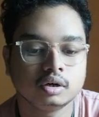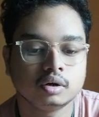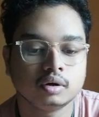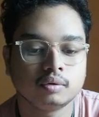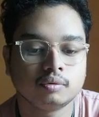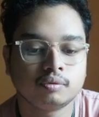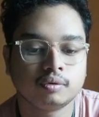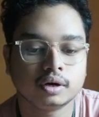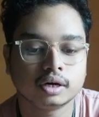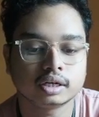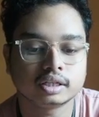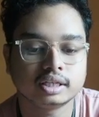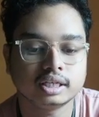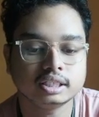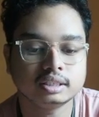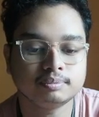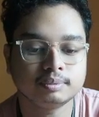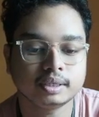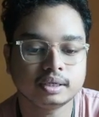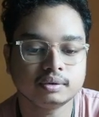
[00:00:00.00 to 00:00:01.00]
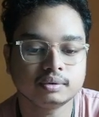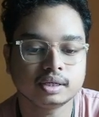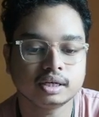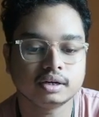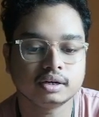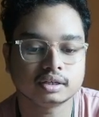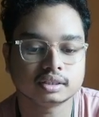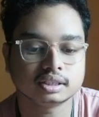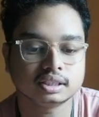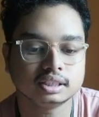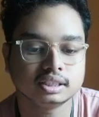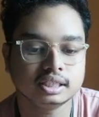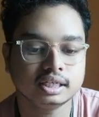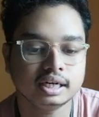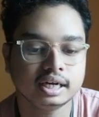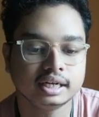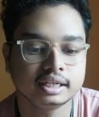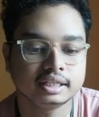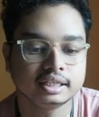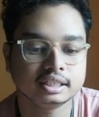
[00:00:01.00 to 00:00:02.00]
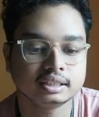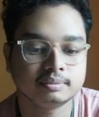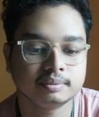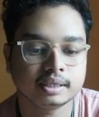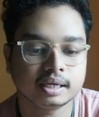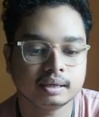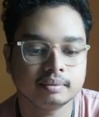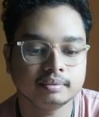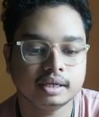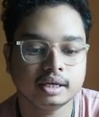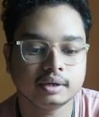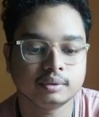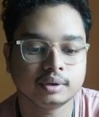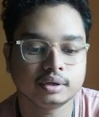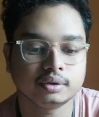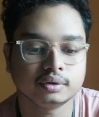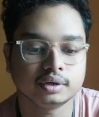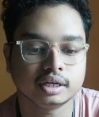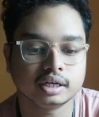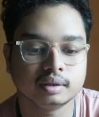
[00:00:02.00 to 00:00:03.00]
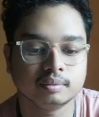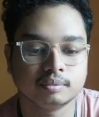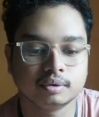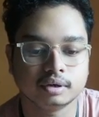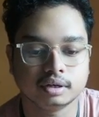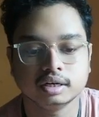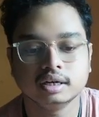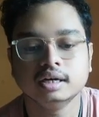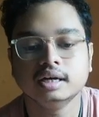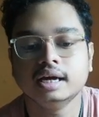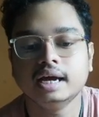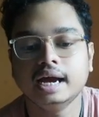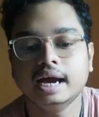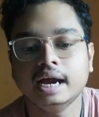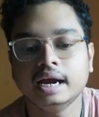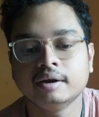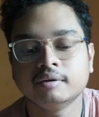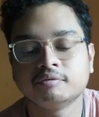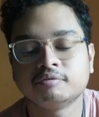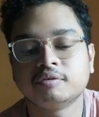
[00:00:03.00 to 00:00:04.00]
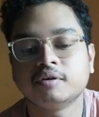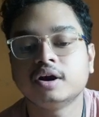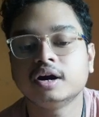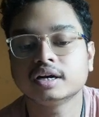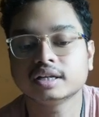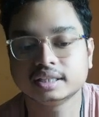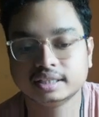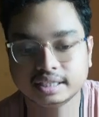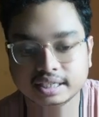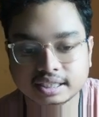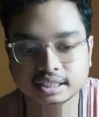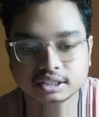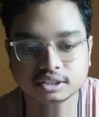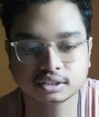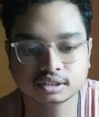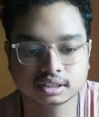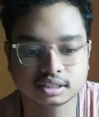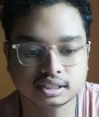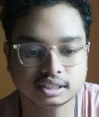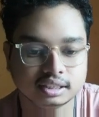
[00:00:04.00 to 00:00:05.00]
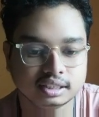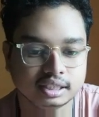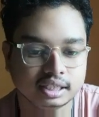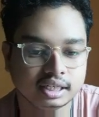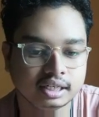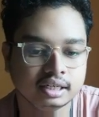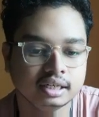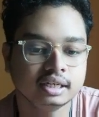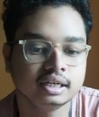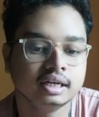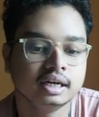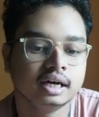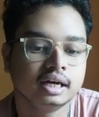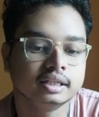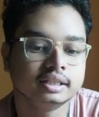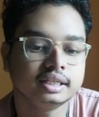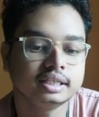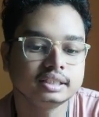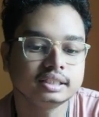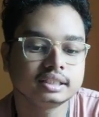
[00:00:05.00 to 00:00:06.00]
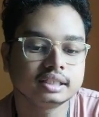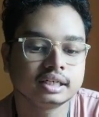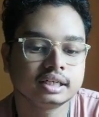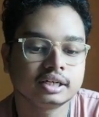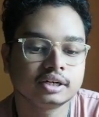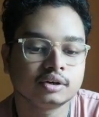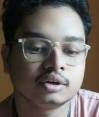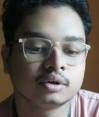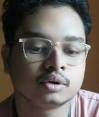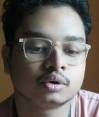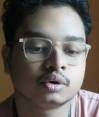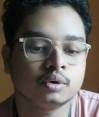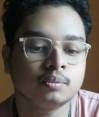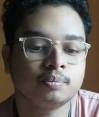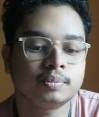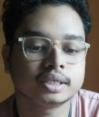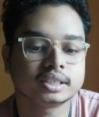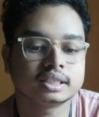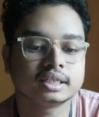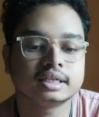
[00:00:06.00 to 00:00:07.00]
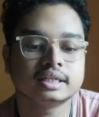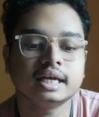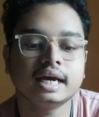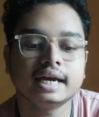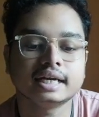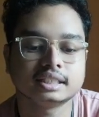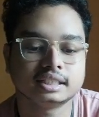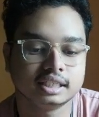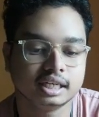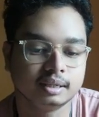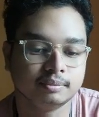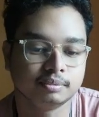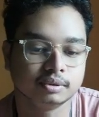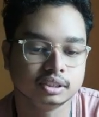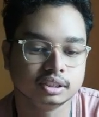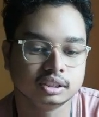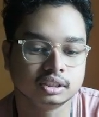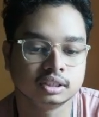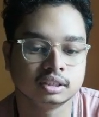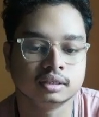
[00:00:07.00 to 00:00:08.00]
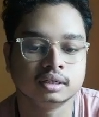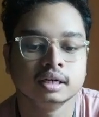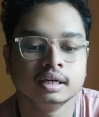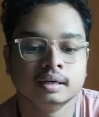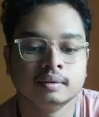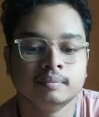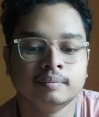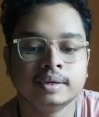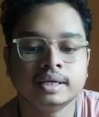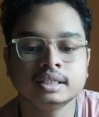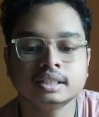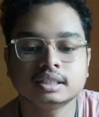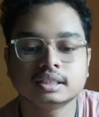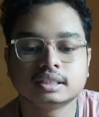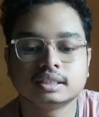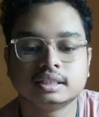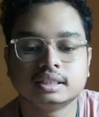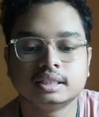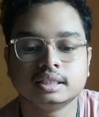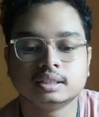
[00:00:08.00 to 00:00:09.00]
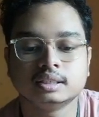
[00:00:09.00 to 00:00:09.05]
for this particular oxygen, and this becomes the equatorial bond. And for this oxygen, this hetero group present in the axial position, means this